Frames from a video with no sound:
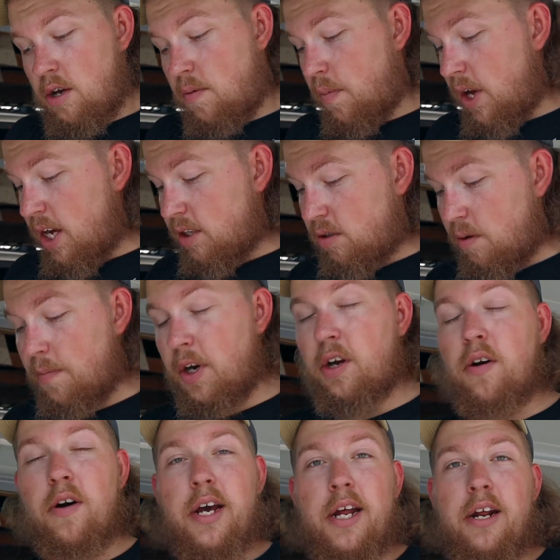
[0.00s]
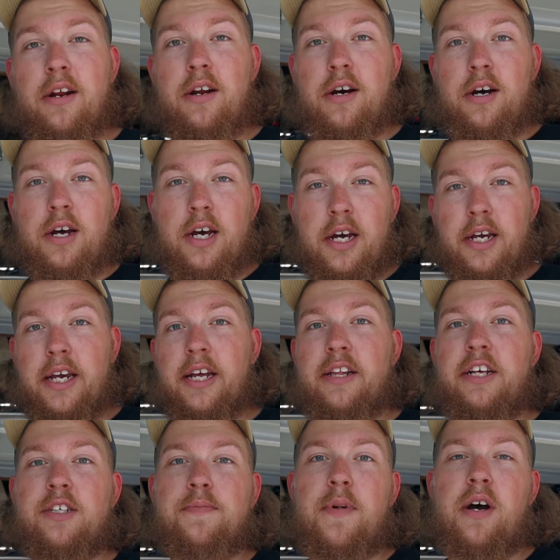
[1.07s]
But yeah, so I'm going to go ahead and get
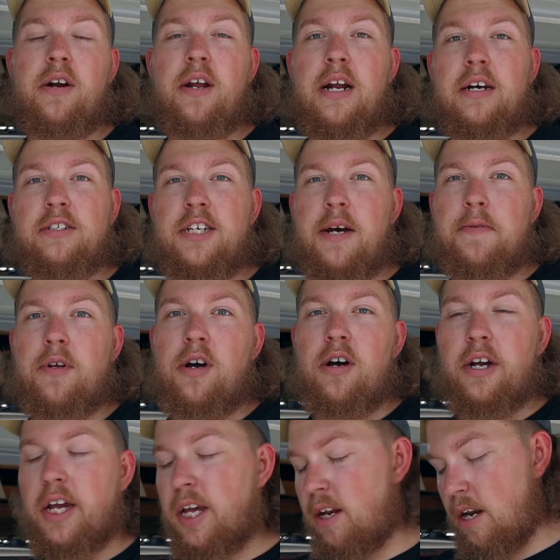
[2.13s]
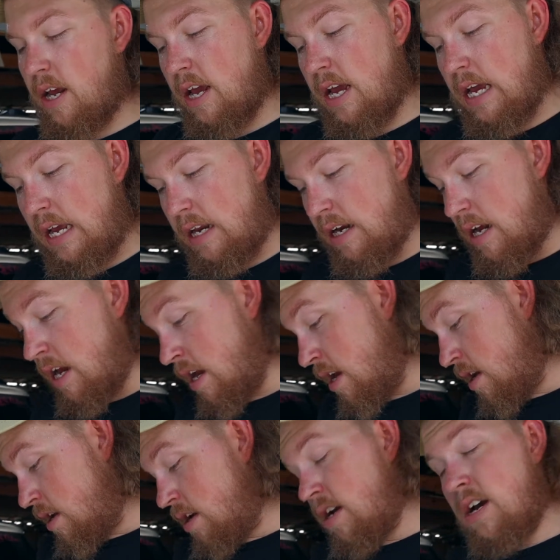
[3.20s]
these mounted. I'll stop talking and
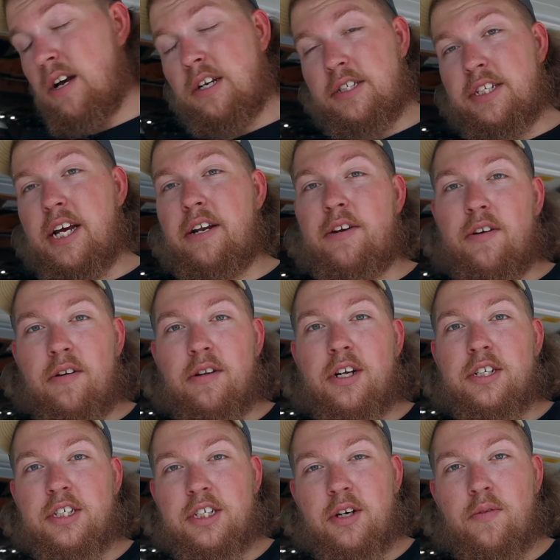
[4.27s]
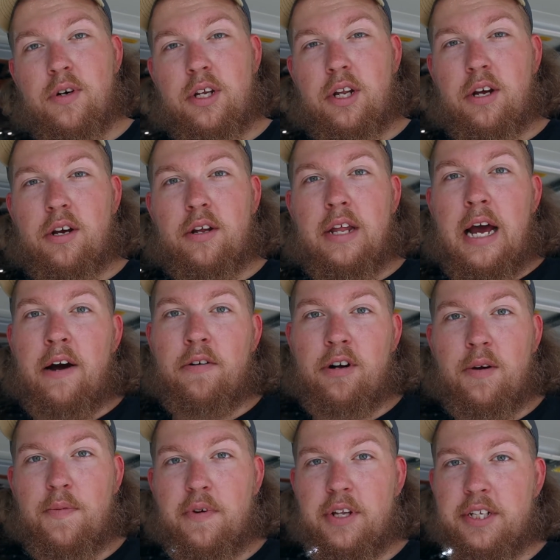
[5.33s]
stay tuned. Let's see what the
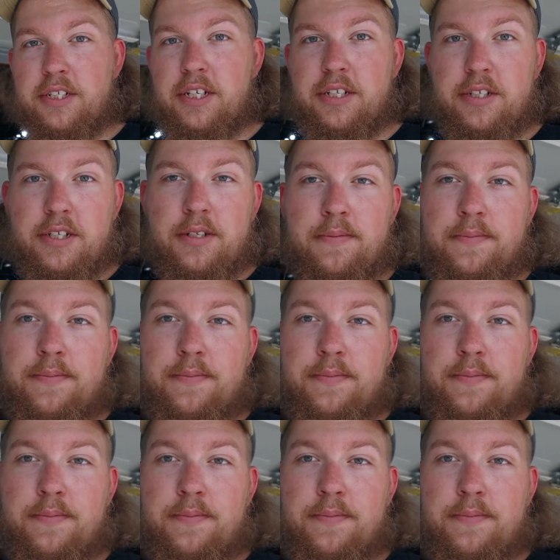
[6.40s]
outcome of this is.